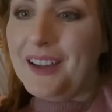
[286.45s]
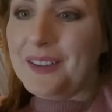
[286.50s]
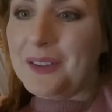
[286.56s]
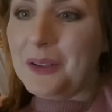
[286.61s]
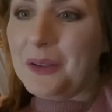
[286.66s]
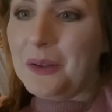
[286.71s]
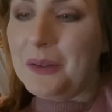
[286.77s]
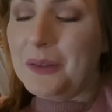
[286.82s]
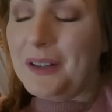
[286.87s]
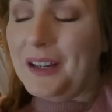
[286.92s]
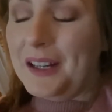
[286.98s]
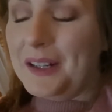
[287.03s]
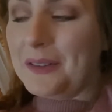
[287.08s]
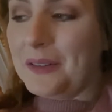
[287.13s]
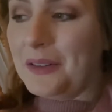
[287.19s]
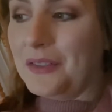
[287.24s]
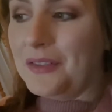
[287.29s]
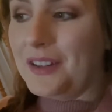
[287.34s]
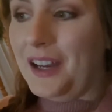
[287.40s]
So I don't
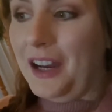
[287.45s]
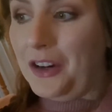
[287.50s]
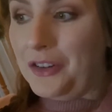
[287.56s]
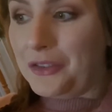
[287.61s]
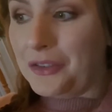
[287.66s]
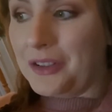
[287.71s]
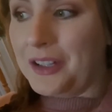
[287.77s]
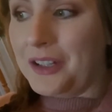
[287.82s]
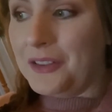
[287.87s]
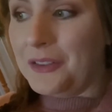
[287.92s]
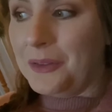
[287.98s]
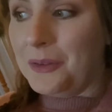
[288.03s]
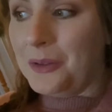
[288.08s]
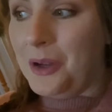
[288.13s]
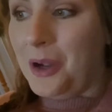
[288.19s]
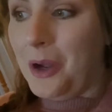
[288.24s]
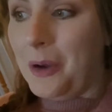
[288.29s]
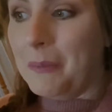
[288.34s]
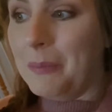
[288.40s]
know if he actually is or
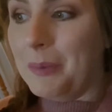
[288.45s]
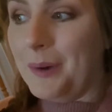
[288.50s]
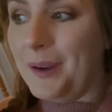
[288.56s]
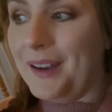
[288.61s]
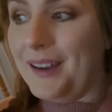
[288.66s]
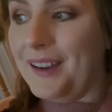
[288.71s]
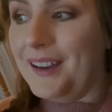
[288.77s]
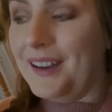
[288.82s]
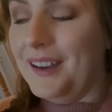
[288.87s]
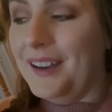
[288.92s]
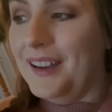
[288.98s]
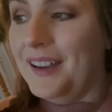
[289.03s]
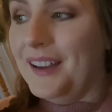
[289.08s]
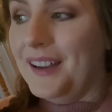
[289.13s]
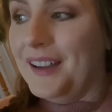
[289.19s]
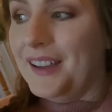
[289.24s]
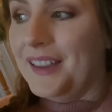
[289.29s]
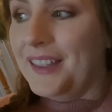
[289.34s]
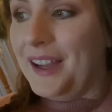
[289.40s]
not, but
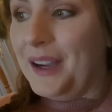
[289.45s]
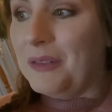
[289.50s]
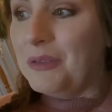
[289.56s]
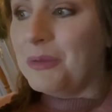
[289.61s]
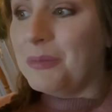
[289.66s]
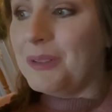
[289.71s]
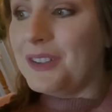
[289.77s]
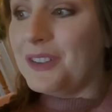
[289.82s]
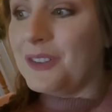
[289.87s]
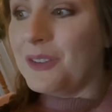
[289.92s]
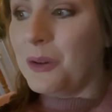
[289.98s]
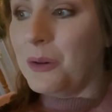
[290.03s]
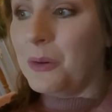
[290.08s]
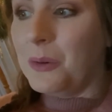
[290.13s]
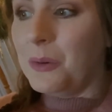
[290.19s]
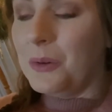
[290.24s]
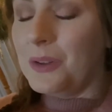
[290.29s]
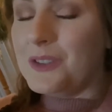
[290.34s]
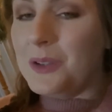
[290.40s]
that would be so
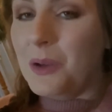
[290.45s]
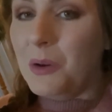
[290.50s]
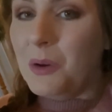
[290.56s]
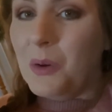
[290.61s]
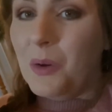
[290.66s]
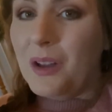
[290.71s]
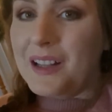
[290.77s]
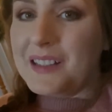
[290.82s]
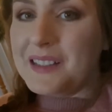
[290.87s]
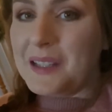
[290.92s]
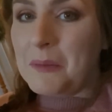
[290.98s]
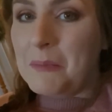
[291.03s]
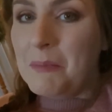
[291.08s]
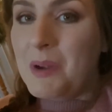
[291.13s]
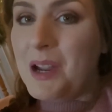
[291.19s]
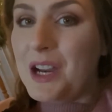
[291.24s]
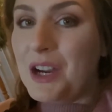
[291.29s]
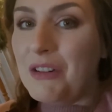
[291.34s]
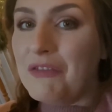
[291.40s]
cool. It's so cool. It has a
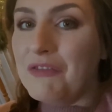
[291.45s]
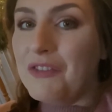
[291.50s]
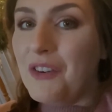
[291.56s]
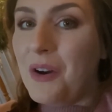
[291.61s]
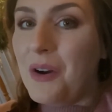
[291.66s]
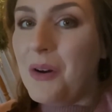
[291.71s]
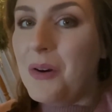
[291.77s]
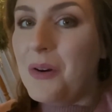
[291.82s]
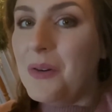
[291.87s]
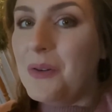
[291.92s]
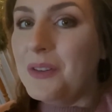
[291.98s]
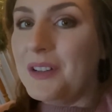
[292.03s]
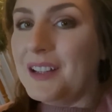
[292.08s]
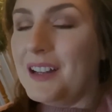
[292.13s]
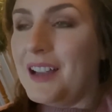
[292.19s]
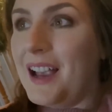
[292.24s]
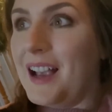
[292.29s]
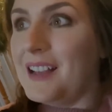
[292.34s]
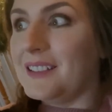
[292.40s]
microphone
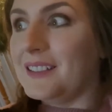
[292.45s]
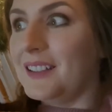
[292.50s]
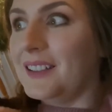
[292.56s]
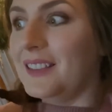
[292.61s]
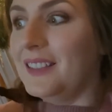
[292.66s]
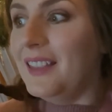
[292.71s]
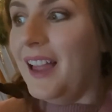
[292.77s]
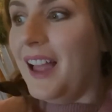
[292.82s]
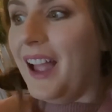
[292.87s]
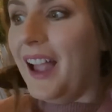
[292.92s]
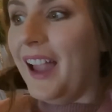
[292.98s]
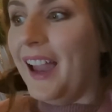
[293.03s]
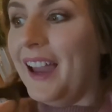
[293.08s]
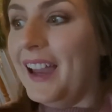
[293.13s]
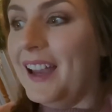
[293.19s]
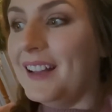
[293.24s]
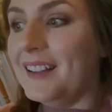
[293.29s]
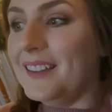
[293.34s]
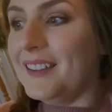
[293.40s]
and it has a
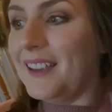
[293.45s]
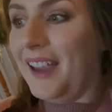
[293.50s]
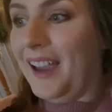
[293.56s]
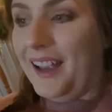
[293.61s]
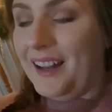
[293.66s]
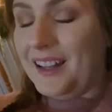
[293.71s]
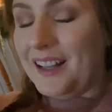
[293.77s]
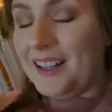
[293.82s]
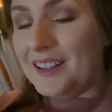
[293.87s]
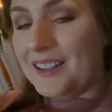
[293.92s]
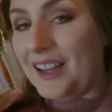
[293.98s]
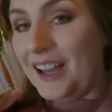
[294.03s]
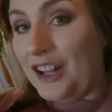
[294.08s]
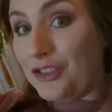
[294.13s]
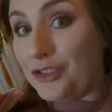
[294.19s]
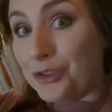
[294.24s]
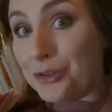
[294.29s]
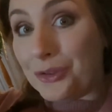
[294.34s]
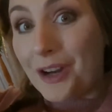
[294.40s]
light and a
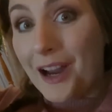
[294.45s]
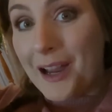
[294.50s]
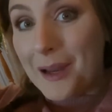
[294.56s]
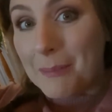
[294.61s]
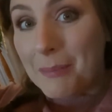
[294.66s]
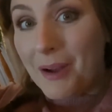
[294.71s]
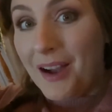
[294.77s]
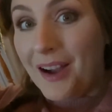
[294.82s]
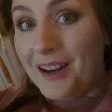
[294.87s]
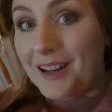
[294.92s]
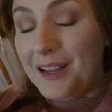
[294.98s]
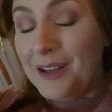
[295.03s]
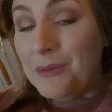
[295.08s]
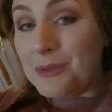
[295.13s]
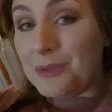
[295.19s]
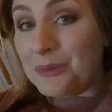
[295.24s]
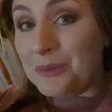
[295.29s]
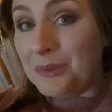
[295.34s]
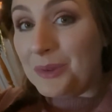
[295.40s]
tripod. It
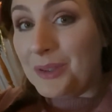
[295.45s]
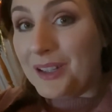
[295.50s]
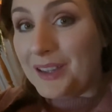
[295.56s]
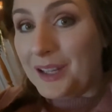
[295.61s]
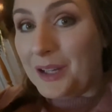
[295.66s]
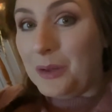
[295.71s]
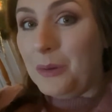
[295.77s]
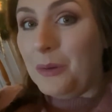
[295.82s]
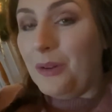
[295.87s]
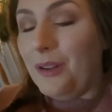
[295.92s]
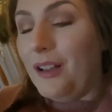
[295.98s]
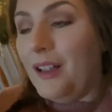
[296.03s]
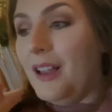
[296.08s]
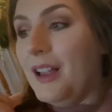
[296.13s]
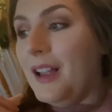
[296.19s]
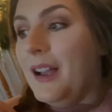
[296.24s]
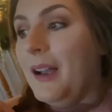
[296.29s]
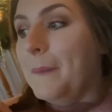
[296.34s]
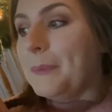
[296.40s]
was really cool.
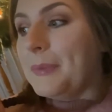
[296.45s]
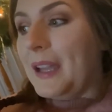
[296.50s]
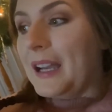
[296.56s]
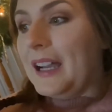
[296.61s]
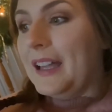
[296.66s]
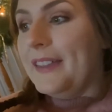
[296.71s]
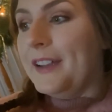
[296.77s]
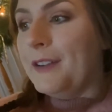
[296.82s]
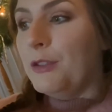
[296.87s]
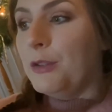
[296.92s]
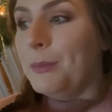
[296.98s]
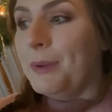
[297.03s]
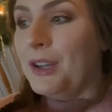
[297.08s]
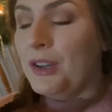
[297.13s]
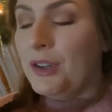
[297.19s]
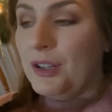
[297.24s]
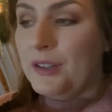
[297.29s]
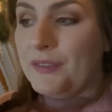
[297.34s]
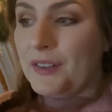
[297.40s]
Like, I think it would be
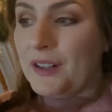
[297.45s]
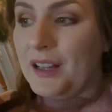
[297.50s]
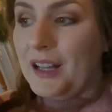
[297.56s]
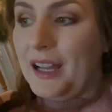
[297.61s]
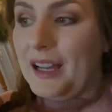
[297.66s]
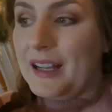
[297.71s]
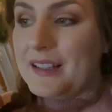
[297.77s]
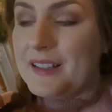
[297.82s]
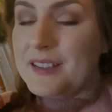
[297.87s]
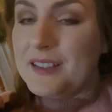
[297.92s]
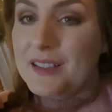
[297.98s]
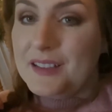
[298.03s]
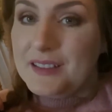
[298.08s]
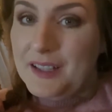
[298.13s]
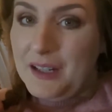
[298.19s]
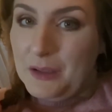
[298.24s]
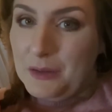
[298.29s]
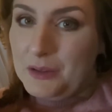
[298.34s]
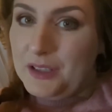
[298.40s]
good for, like,
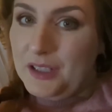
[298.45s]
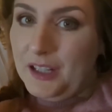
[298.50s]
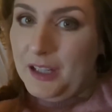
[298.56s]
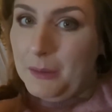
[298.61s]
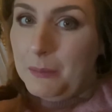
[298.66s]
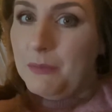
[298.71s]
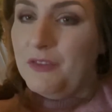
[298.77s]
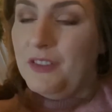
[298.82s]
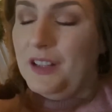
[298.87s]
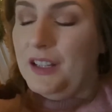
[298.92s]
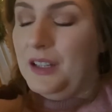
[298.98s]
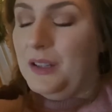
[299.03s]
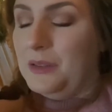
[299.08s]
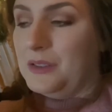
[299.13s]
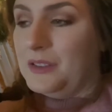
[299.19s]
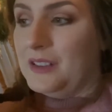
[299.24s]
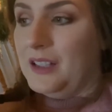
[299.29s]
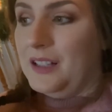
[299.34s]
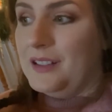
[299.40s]
sit-down type
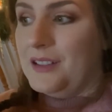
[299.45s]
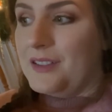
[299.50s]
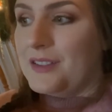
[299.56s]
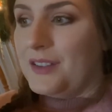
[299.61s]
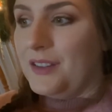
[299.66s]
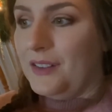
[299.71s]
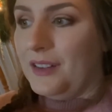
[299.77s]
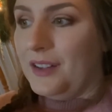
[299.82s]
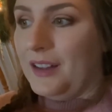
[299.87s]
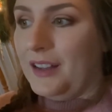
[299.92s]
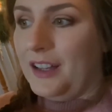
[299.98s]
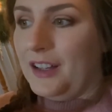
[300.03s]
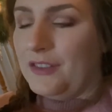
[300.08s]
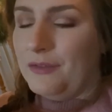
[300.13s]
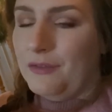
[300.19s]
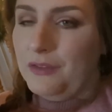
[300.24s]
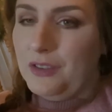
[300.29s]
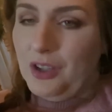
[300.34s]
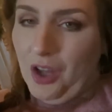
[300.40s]
videos. Not necessarily, like,
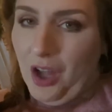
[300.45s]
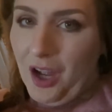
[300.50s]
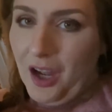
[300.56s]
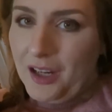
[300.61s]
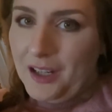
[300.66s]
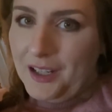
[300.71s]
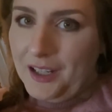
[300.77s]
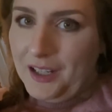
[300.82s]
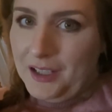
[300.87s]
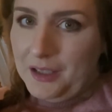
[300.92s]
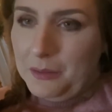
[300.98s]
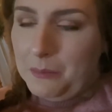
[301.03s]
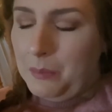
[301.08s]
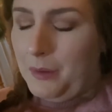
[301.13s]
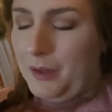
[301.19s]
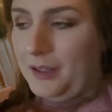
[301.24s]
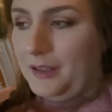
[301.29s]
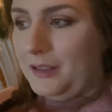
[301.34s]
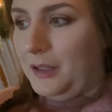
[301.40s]
vlogging.
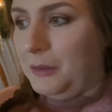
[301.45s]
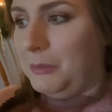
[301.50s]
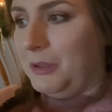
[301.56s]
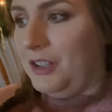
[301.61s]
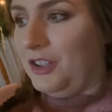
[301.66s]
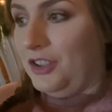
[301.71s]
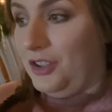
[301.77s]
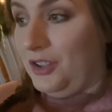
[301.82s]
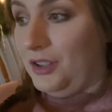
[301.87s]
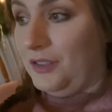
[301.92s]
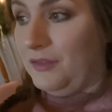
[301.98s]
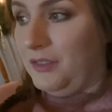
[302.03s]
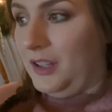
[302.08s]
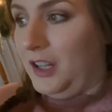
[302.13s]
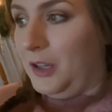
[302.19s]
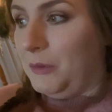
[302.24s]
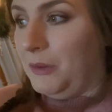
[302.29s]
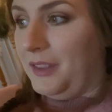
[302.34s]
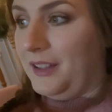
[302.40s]
But, I mean, you could
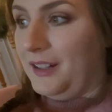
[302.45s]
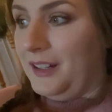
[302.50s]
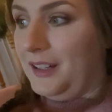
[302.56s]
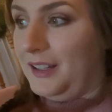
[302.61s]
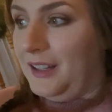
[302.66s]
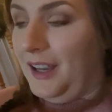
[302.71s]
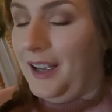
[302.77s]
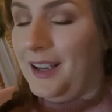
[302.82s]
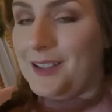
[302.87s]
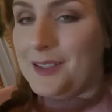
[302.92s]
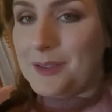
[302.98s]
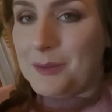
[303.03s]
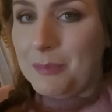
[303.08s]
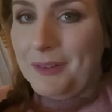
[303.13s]
vlog with it, I guess.